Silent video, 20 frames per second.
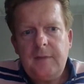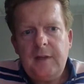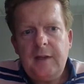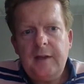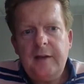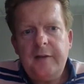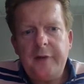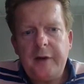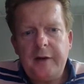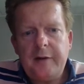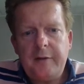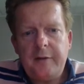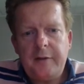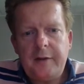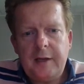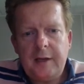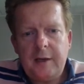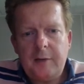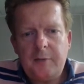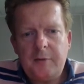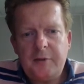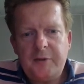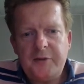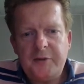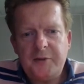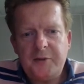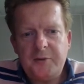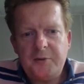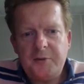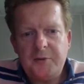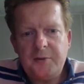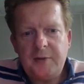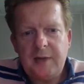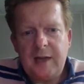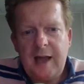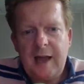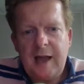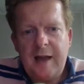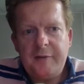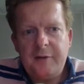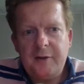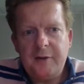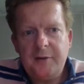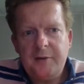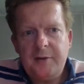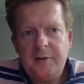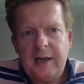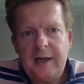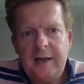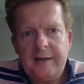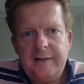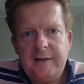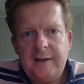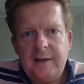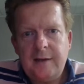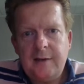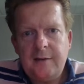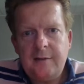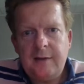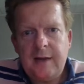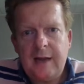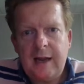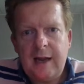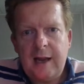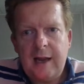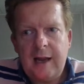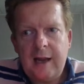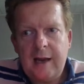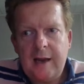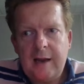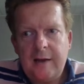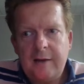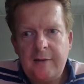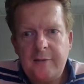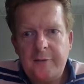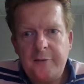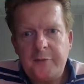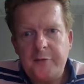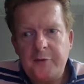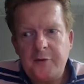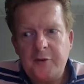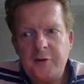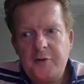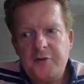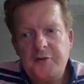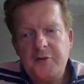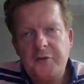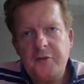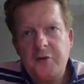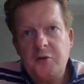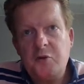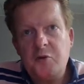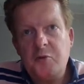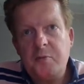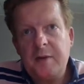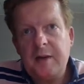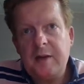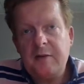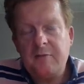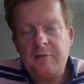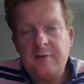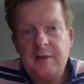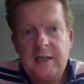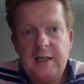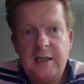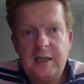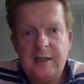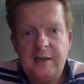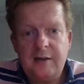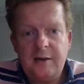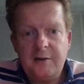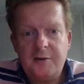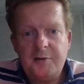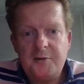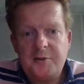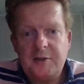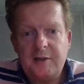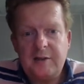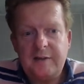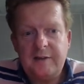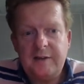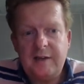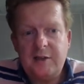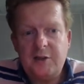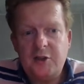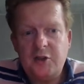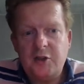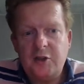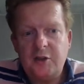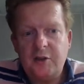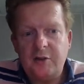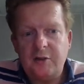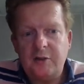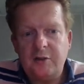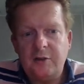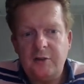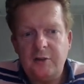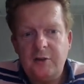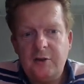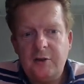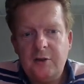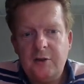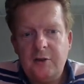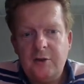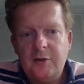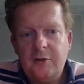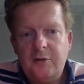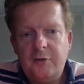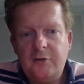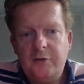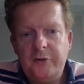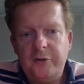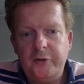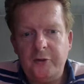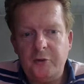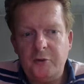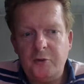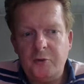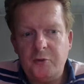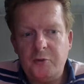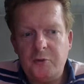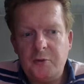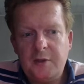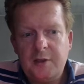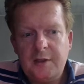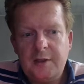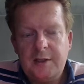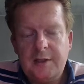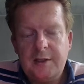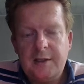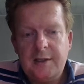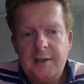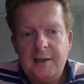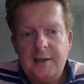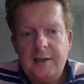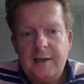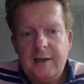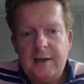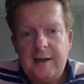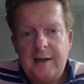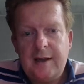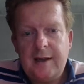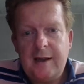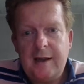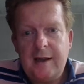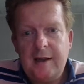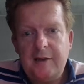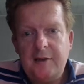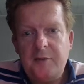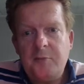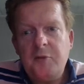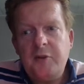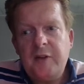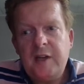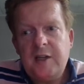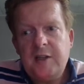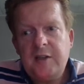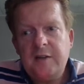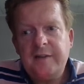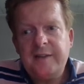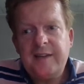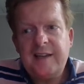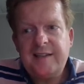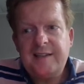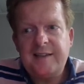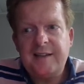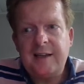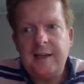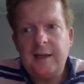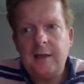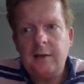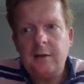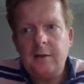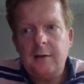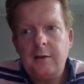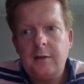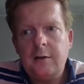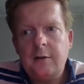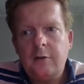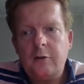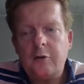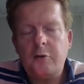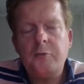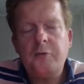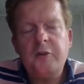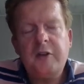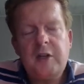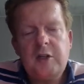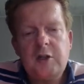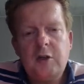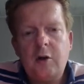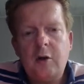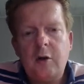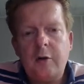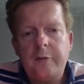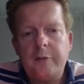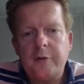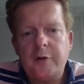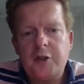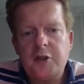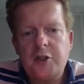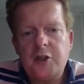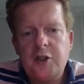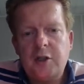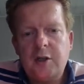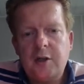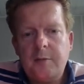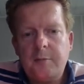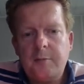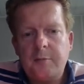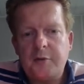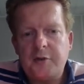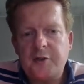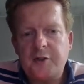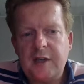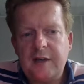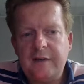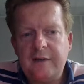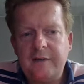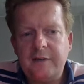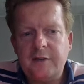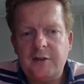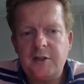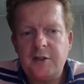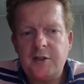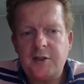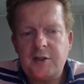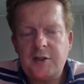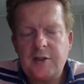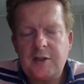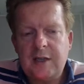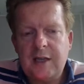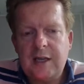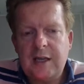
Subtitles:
The final thing I want to have a look at here, and for those of you who paid really close attention to the mutation testing or the mutation coverage percentages